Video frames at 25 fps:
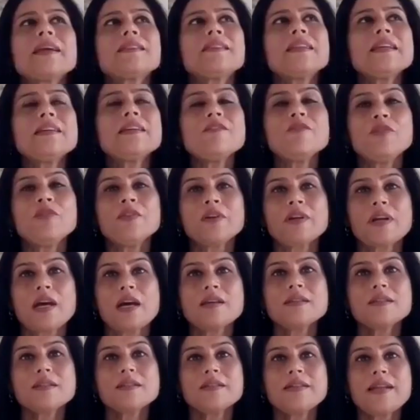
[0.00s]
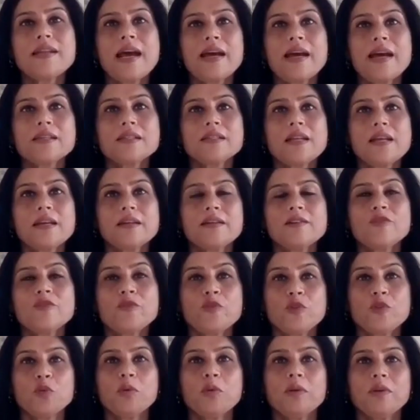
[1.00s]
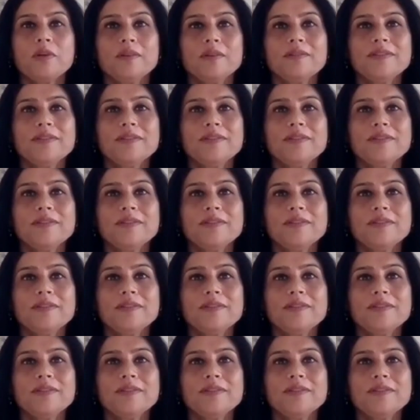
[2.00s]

I think for us it acts like a fuel.